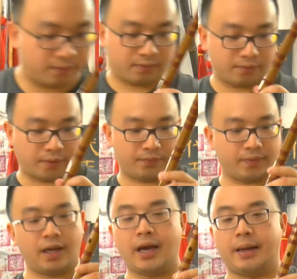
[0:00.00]

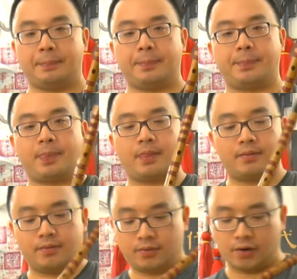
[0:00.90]
With tape,
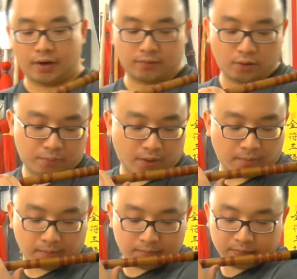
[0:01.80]
you have no
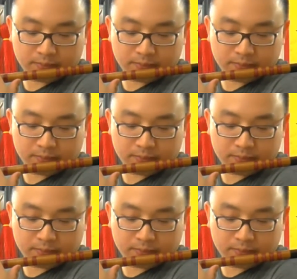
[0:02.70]
problem.